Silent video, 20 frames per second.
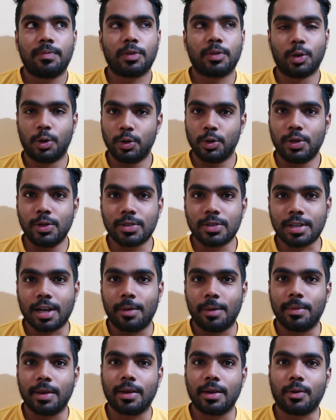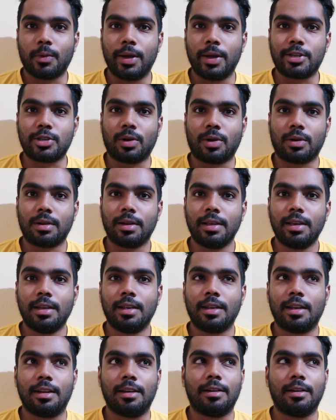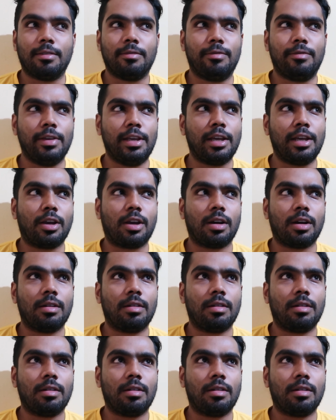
good news coming up quite shortly, in a week,